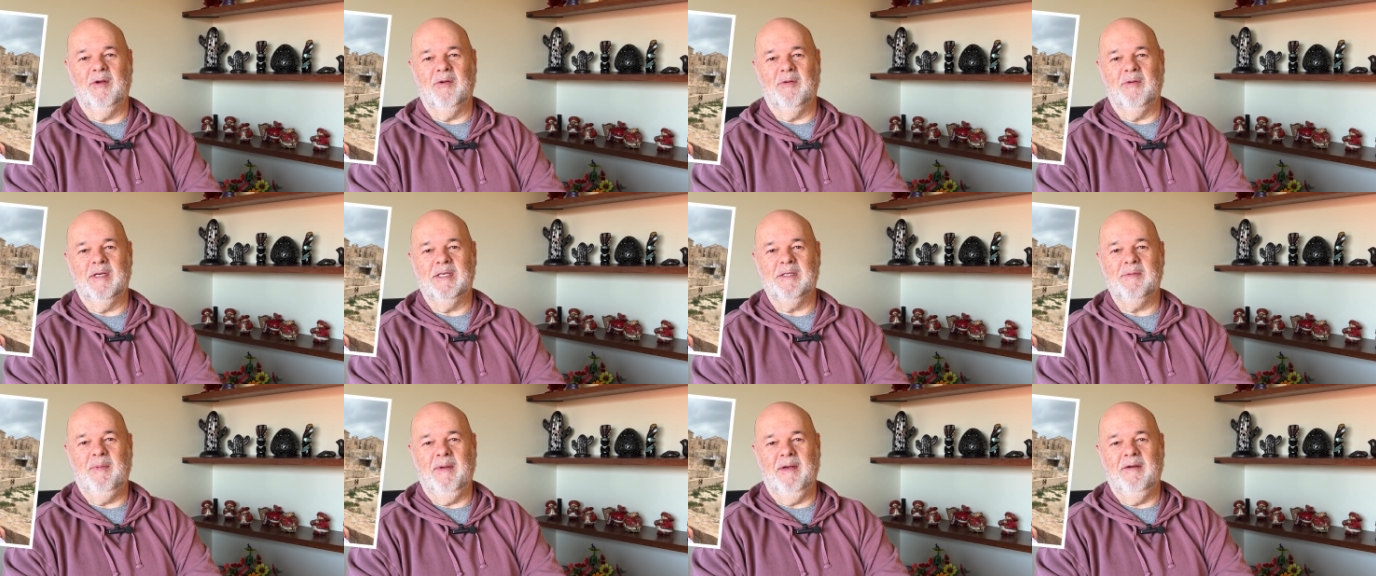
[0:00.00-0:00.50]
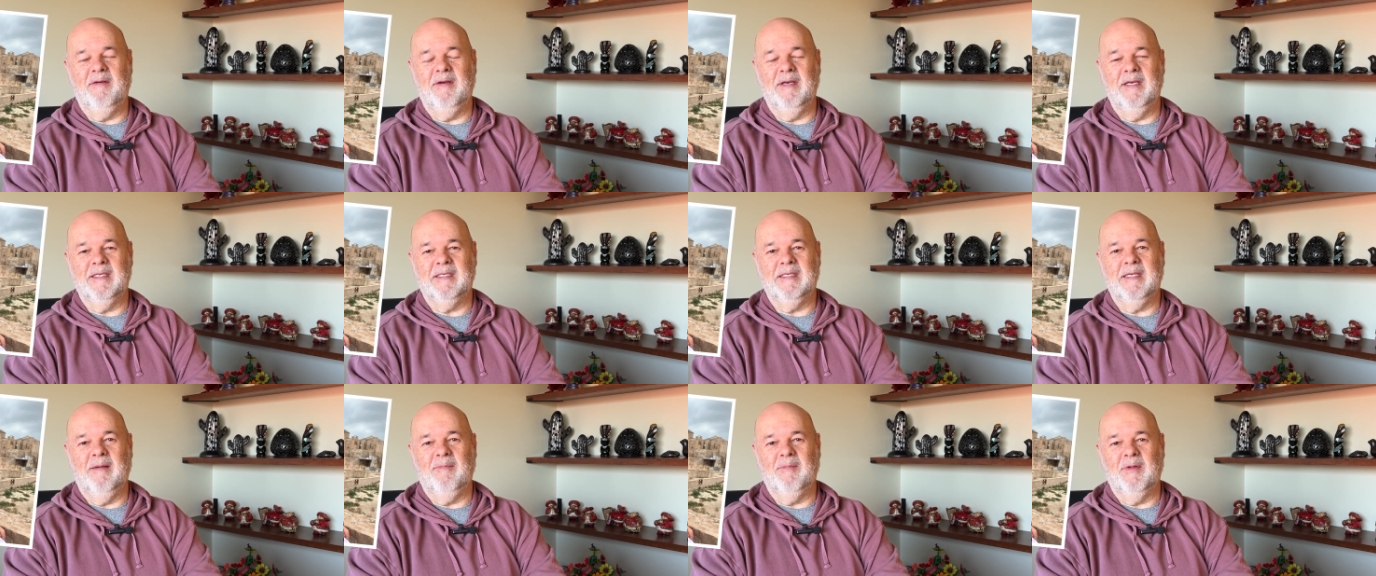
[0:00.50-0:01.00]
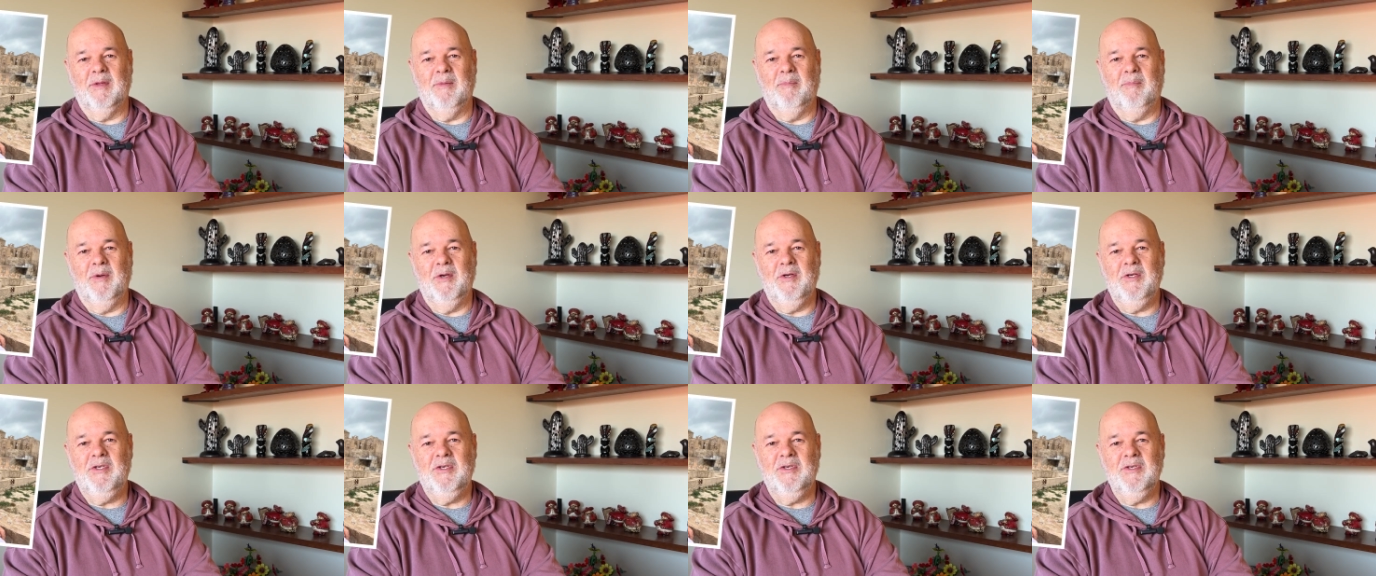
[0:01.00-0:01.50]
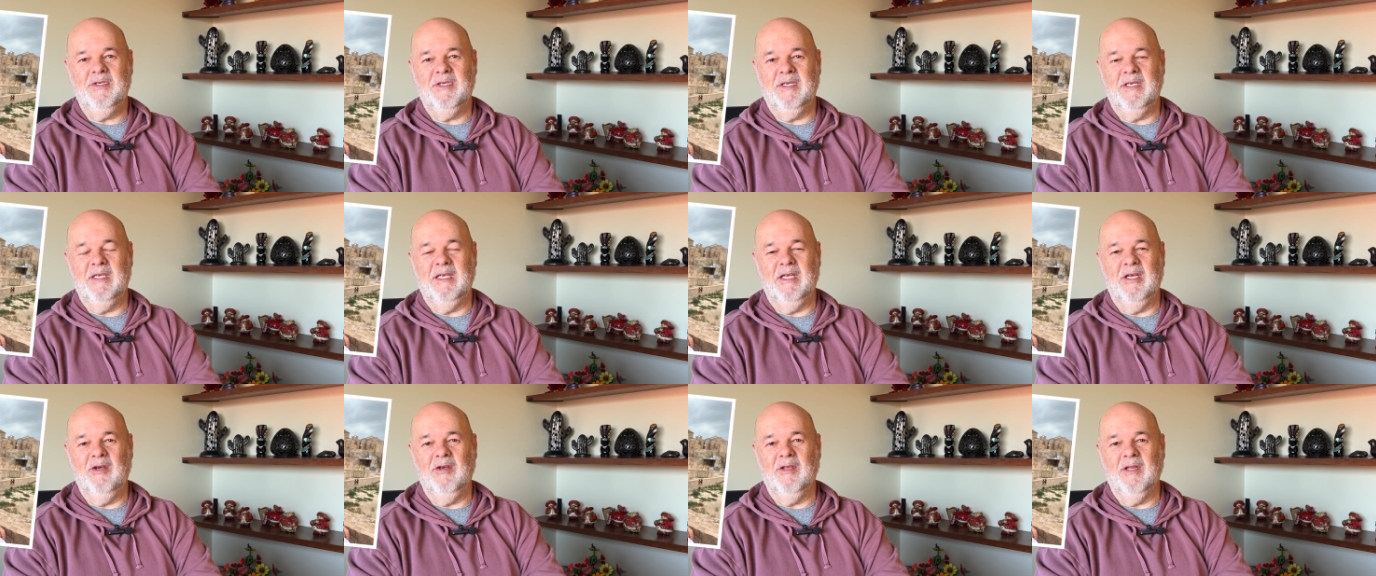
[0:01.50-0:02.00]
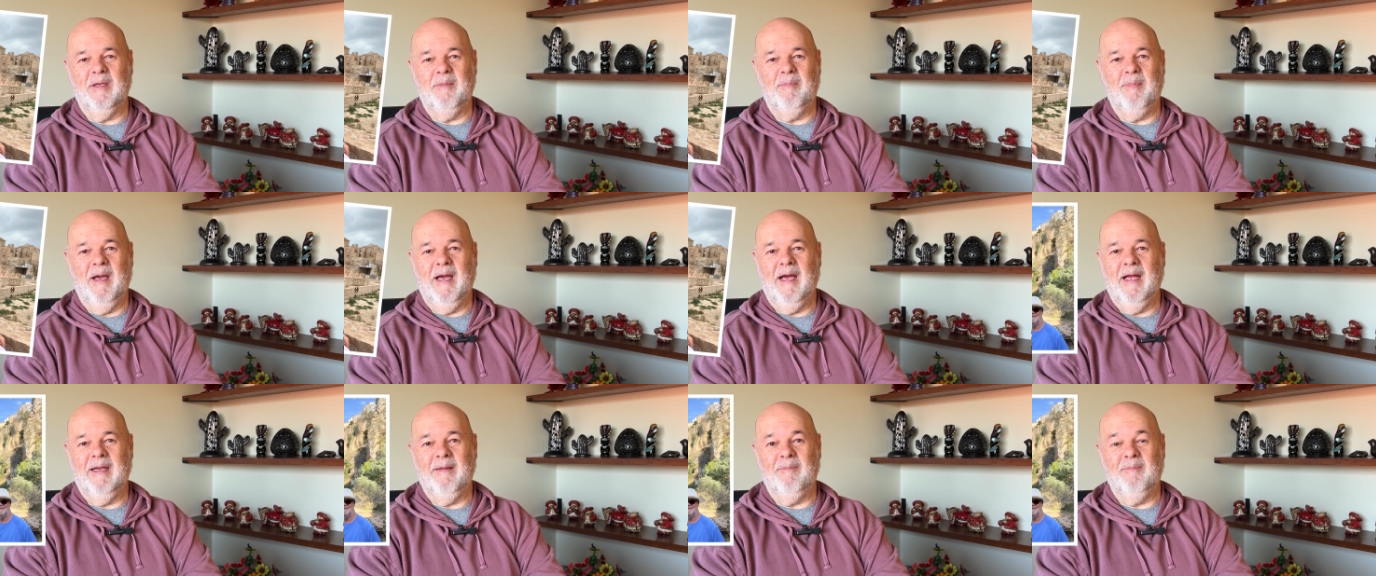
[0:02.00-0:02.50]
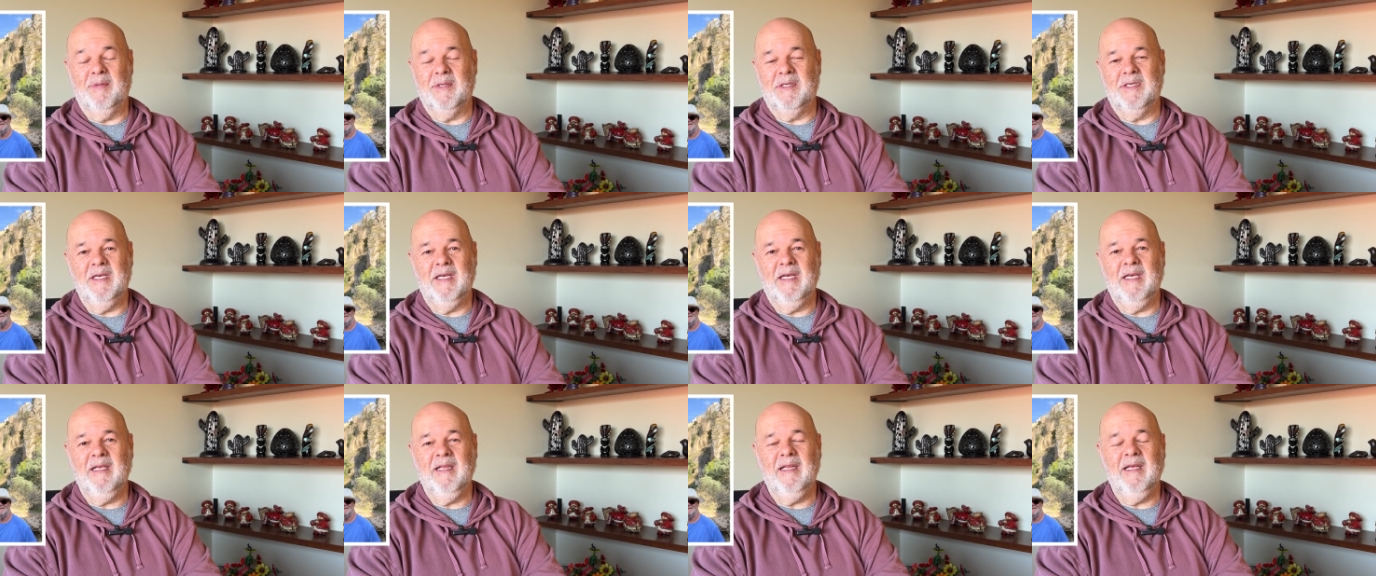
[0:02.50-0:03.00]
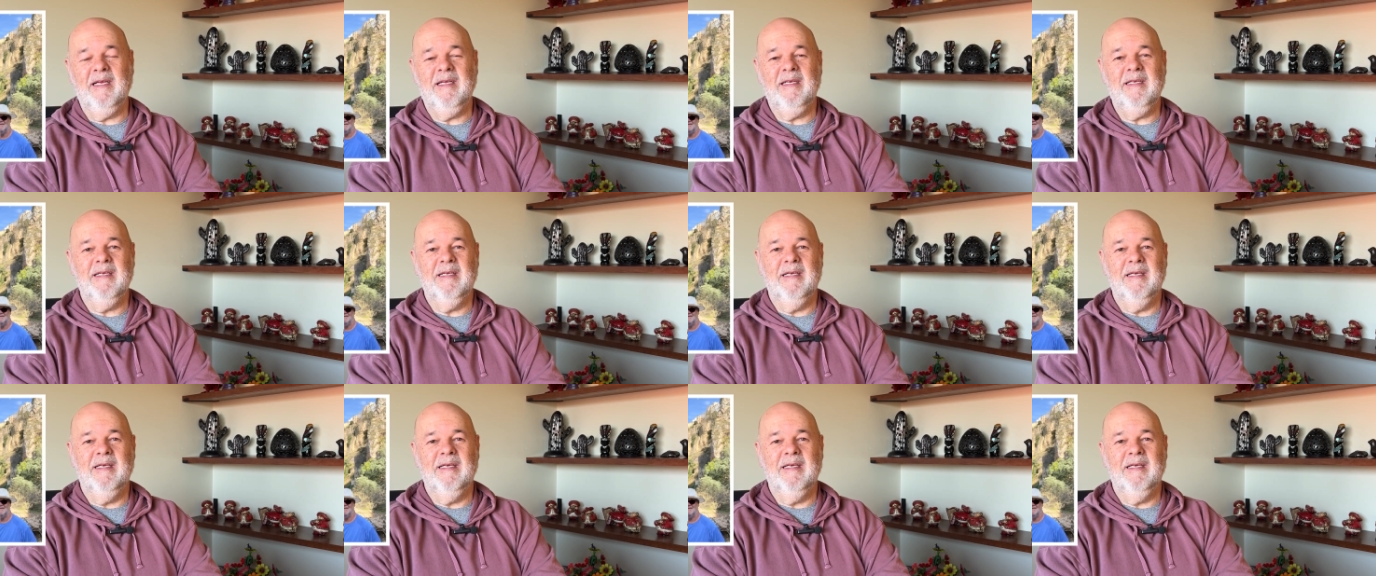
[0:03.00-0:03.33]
to experience some of the beaches in the early part in particular.